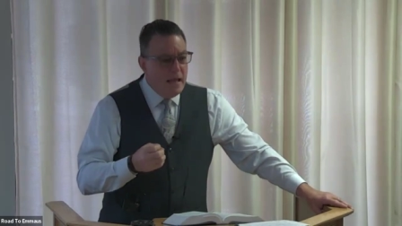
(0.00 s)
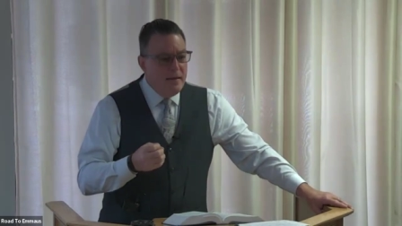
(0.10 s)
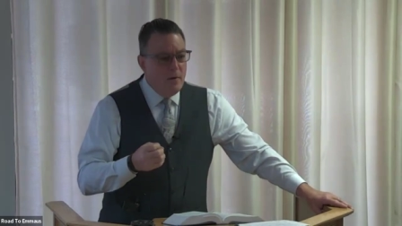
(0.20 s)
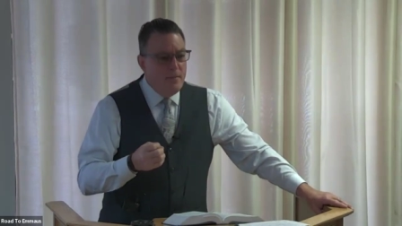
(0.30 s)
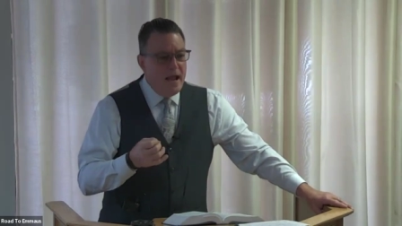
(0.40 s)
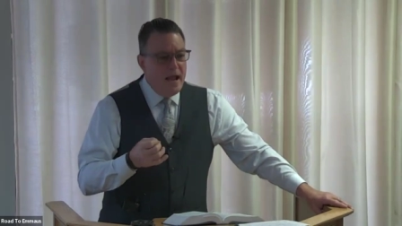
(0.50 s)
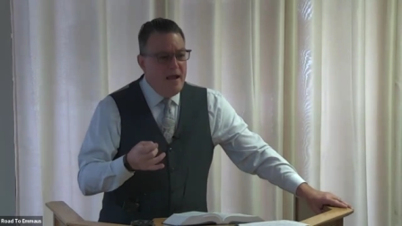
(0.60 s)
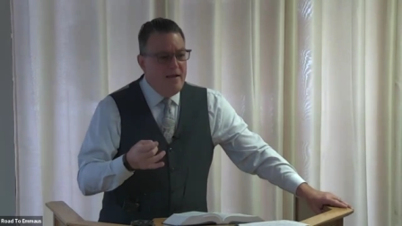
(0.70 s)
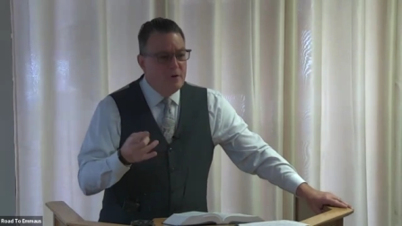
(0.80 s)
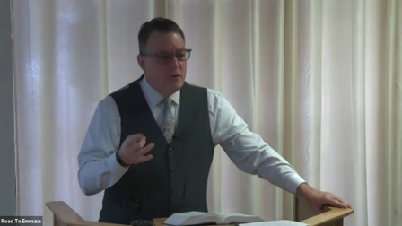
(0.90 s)
And their
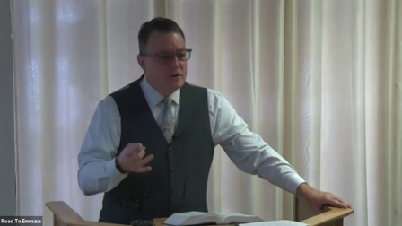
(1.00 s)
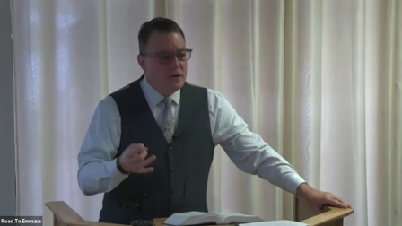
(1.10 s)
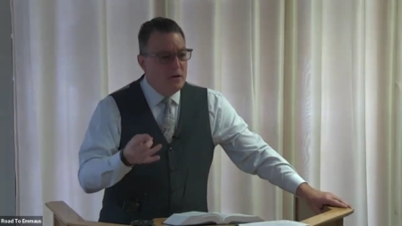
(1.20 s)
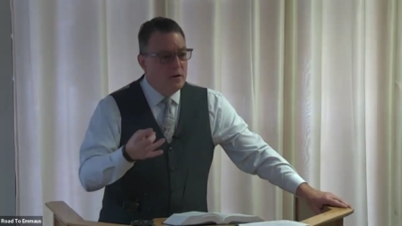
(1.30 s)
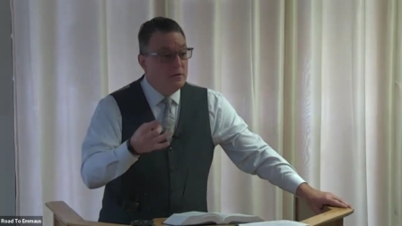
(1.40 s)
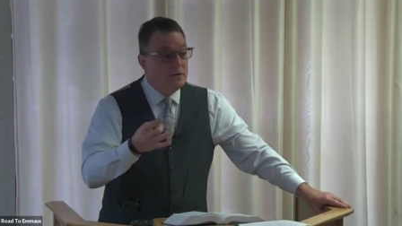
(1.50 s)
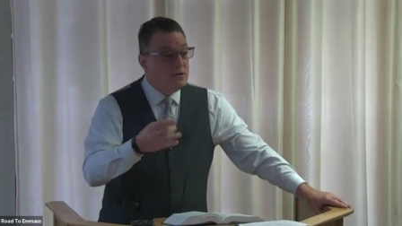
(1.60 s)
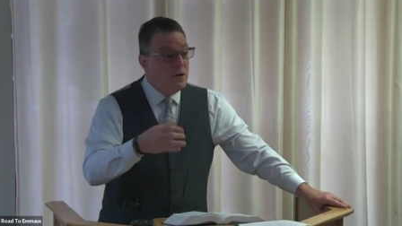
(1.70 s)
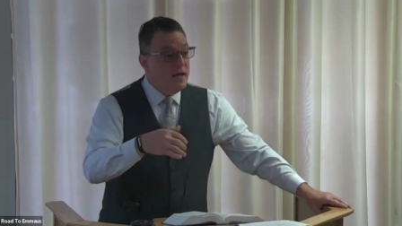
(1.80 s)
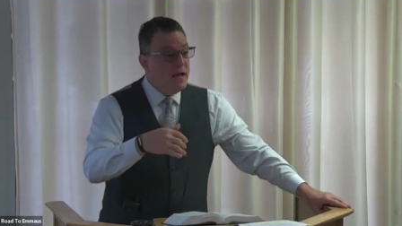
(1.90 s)
behavior was
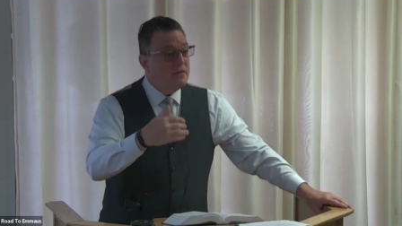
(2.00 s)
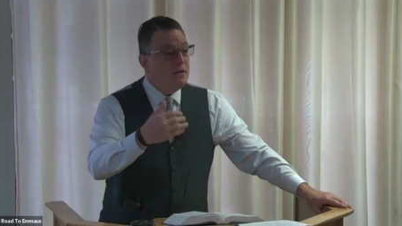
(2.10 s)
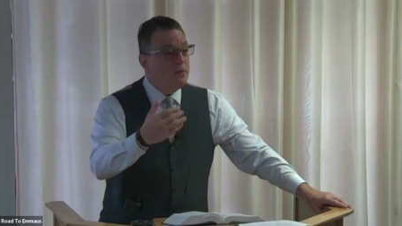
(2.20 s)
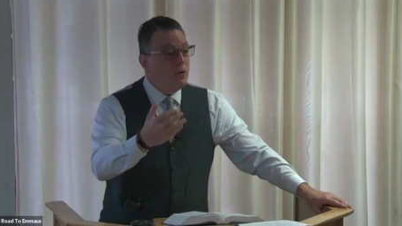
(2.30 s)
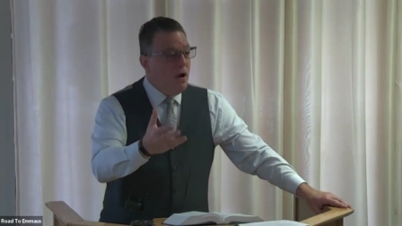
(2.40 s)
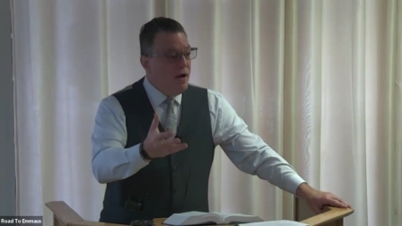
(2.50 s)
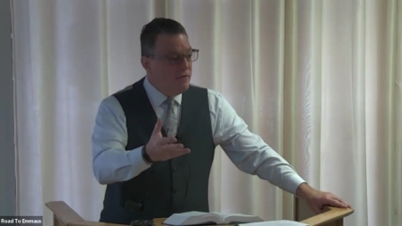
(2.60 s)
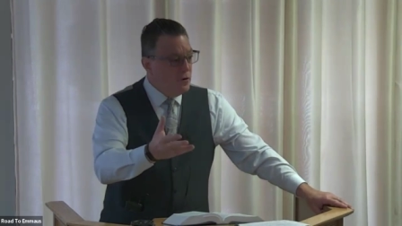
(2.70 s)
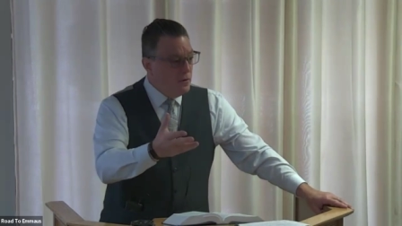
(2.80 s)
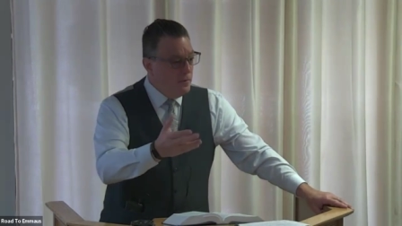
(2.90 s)
learned so that the
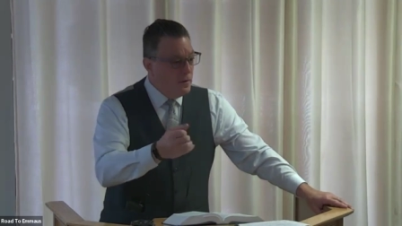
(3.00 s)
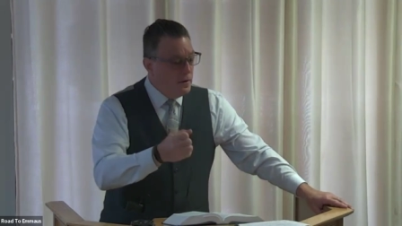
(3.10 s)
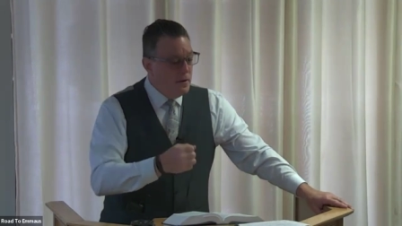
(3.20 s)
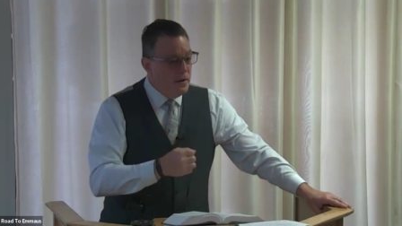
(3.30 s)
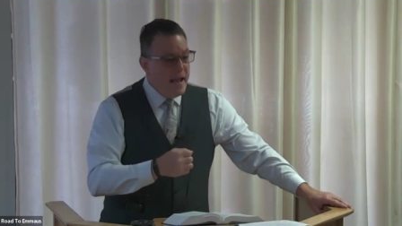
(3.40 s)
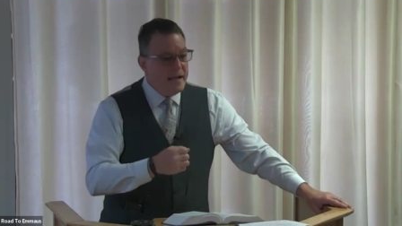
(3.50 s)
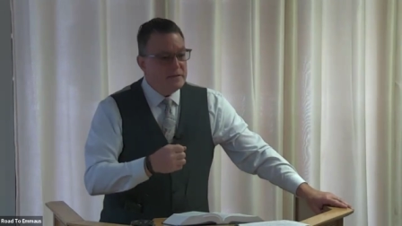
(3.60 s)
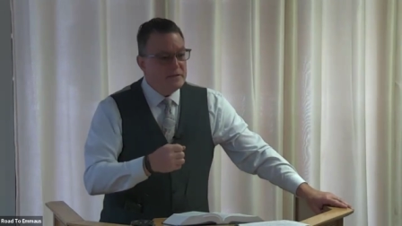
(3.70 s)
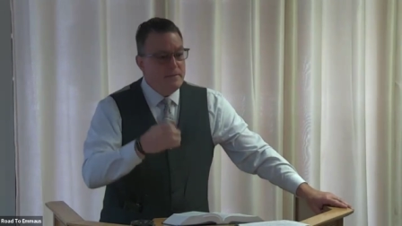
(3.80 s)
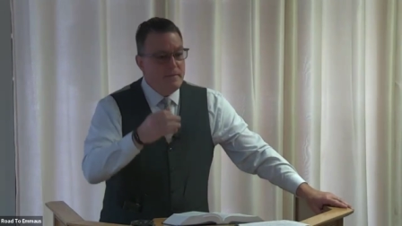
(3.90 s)
proverb
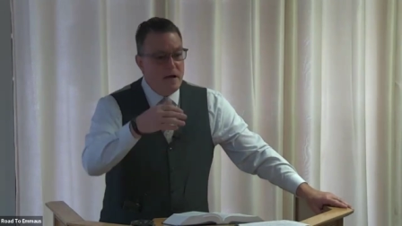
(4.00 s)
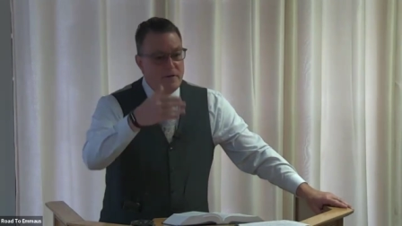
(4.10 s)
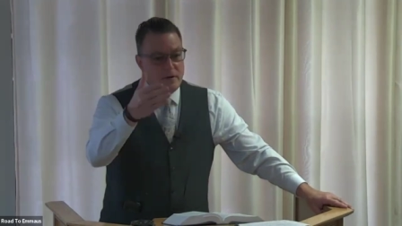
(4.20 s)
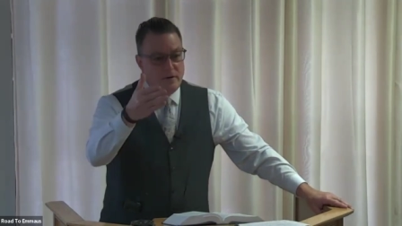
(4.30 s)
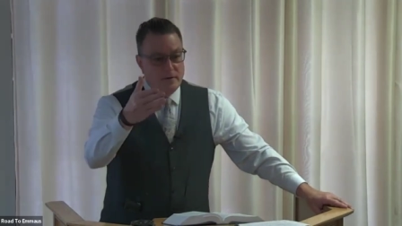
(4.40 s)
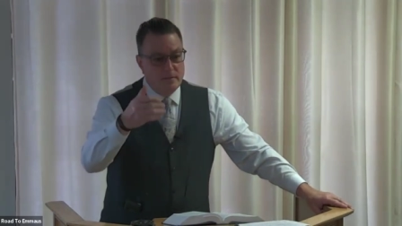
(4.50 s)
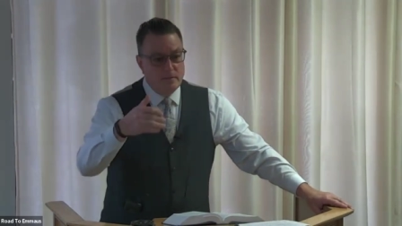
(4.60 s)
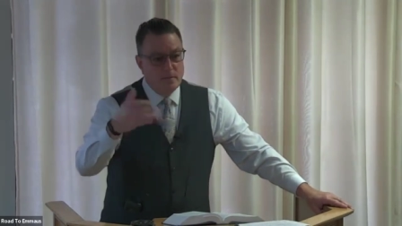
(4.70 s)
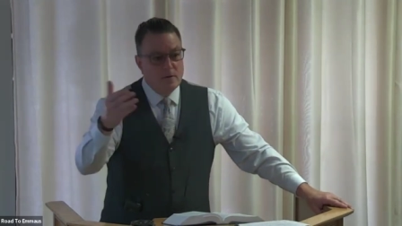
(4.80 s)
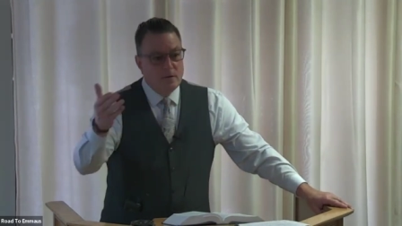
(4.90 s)
as the mother,
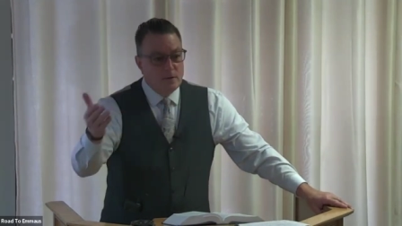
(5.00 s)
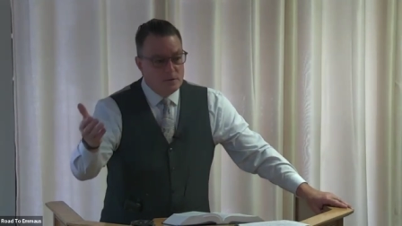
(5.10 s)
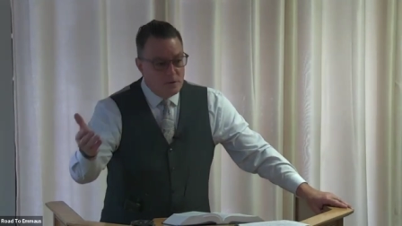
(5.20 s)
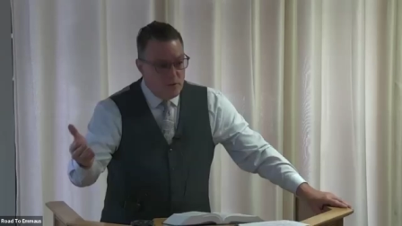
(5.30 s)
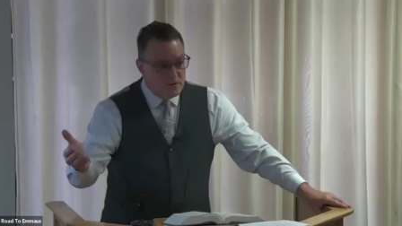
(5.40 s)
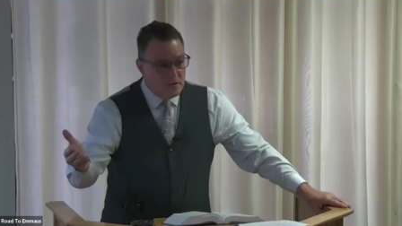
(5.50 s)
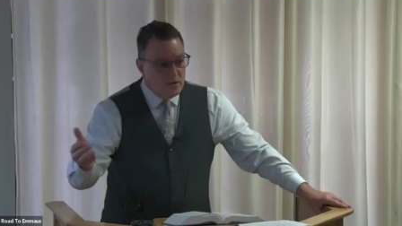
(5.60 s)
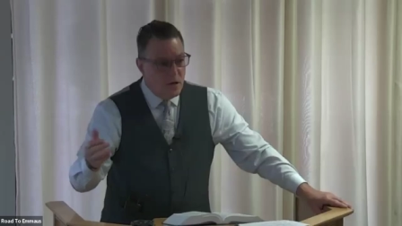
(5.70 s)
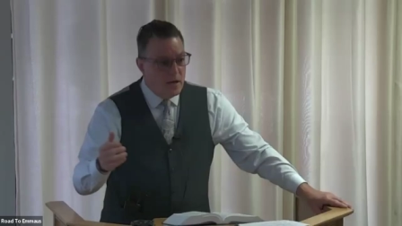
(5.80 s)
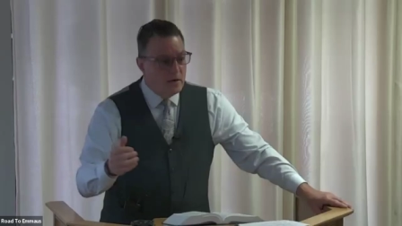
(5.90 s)
so is
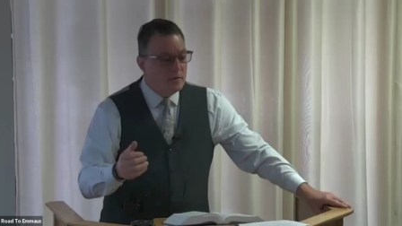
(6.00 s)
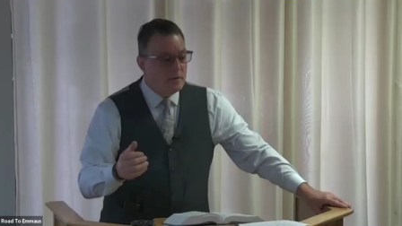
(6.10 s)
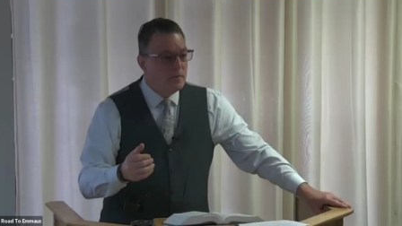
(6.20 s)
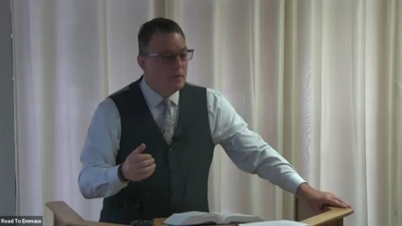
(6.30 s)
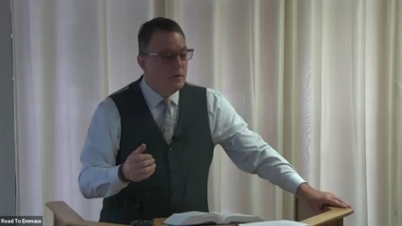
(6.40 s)
the daughter.